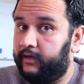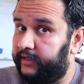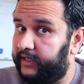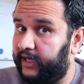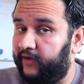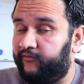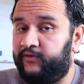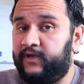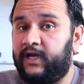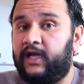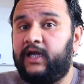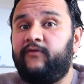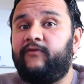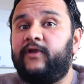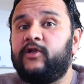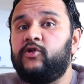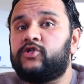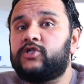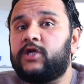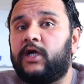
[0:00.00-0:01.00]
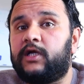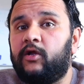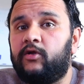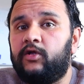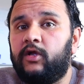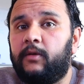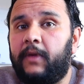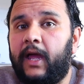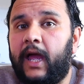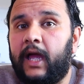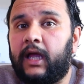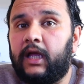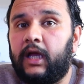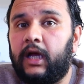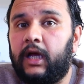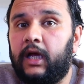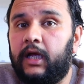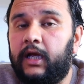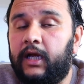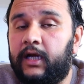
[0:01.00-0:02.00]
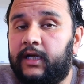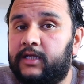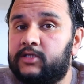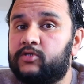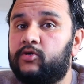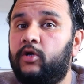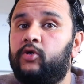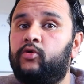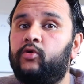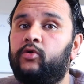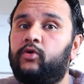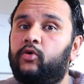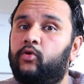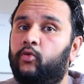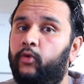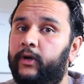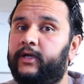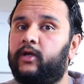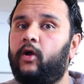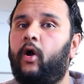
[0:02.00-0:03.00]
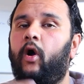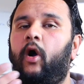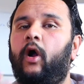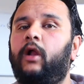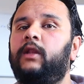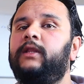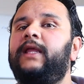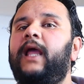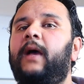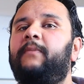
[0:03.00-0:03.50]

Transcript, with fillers: Definitely when you shut down your Mac, it is going to quit all the